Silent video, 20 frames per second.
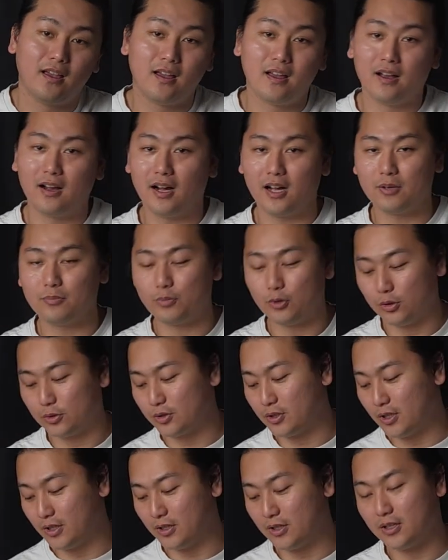I bought
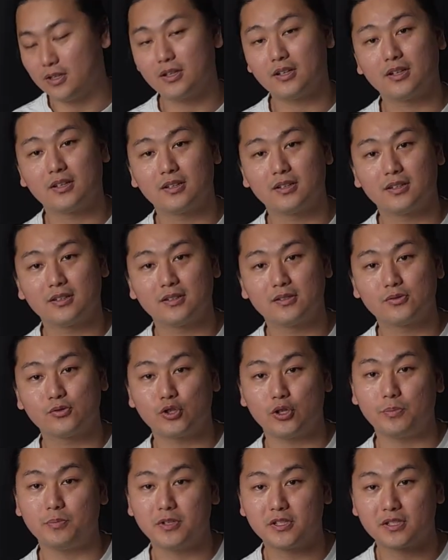the
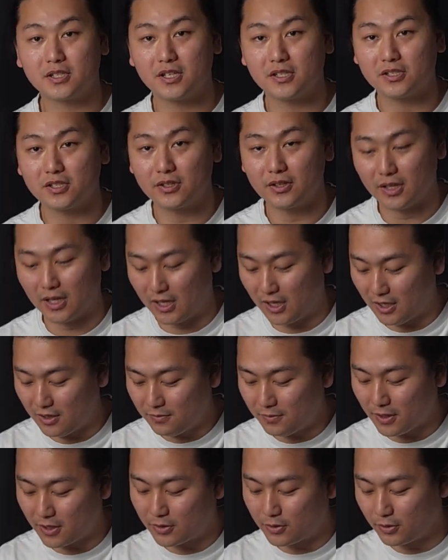cheapest kitchen knife
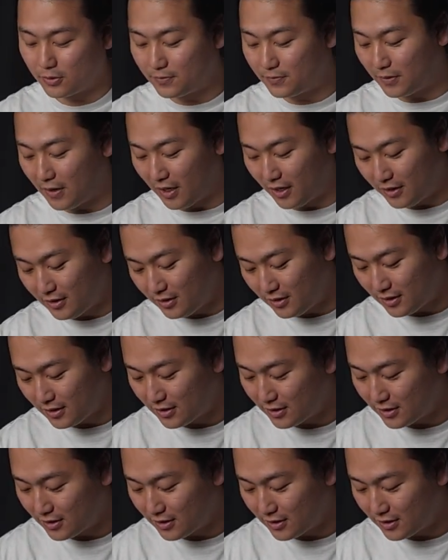I could find.